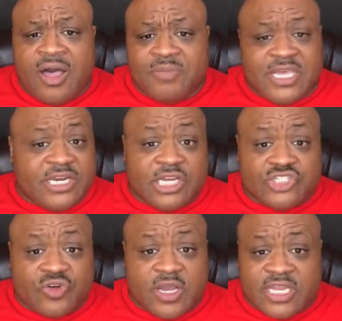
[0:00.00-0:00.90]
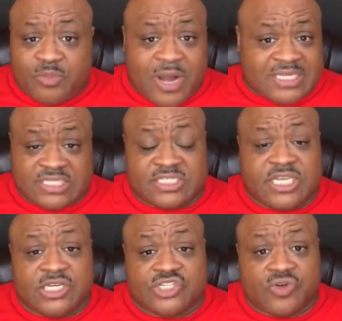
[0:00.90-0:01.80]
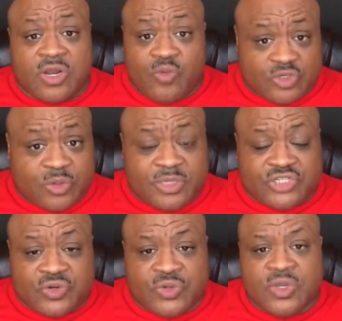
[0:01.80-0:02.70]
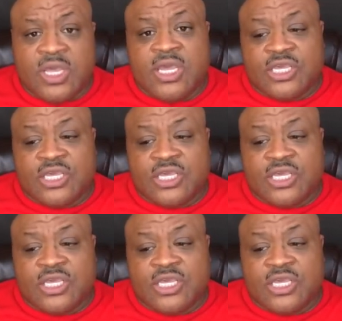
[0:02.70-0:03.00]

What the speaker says: getting a truck, in the process of getting a truck, which would be true,